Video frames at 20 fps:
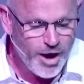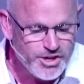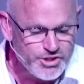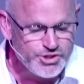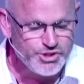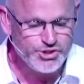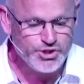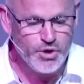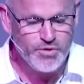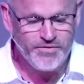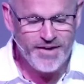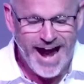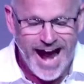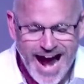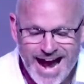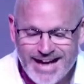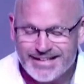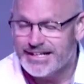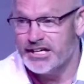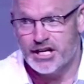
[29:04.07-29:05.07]
once you've
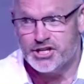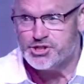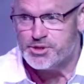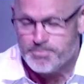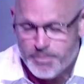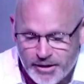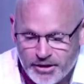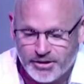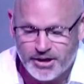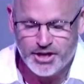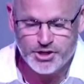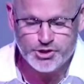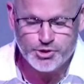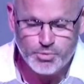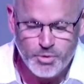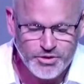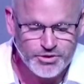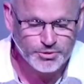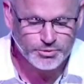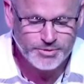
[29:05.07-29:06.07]
had an
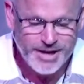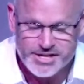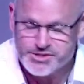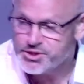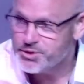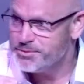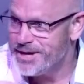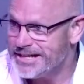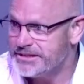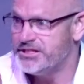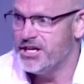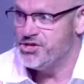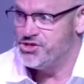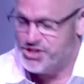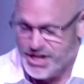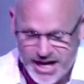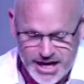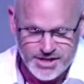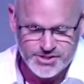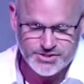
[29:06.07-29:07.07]
experience with the
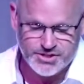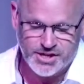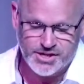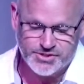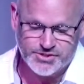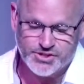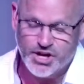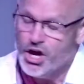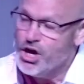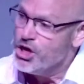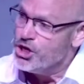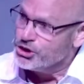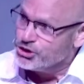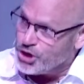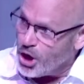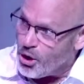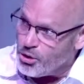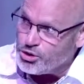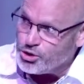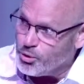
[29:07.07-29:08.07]
resurrected Jesus,
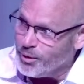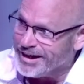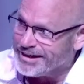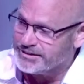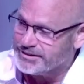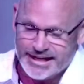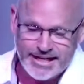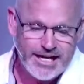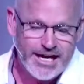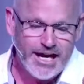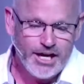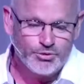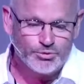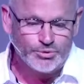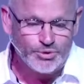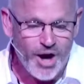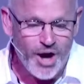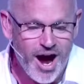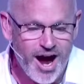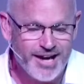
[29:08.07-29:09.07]
go quickly,
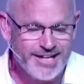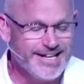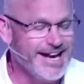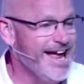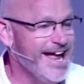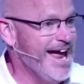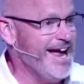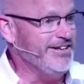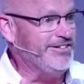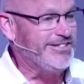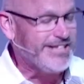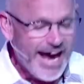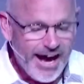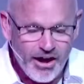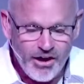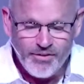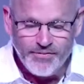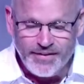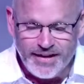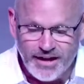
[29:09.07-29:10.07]
run, and
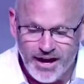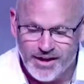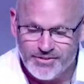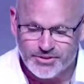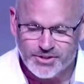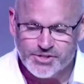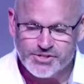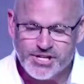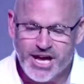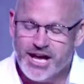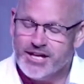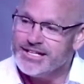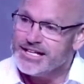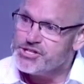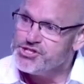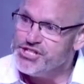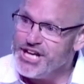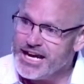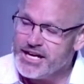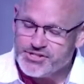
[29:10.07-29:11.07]
tell the others
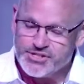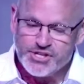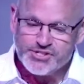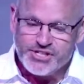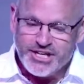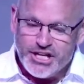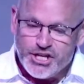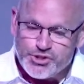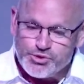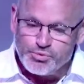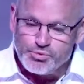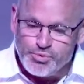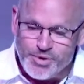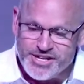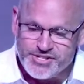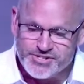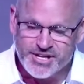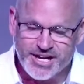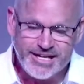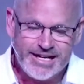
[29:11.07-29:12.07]
that Jesus is
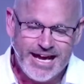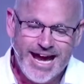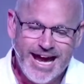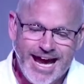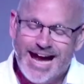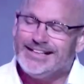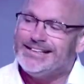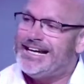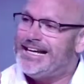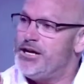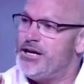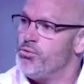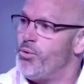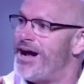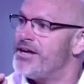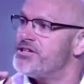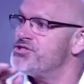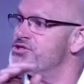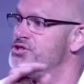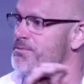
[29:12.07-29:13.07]
risen and that he
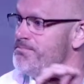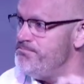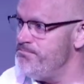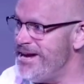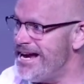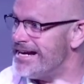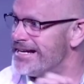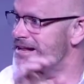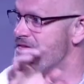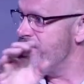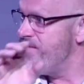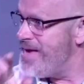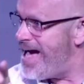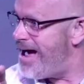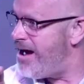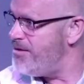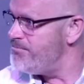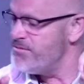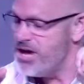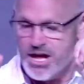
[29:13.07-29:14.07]
wants to meet
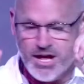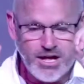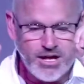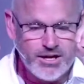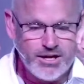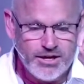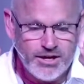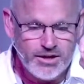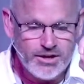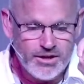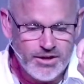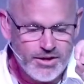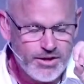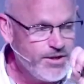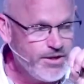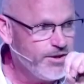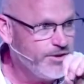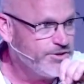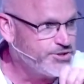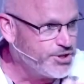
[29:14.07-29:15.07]
them
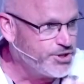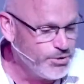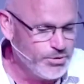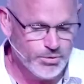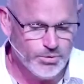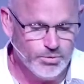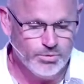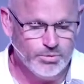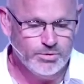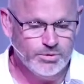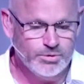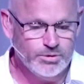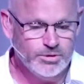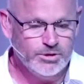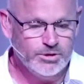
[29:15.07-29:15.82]
too.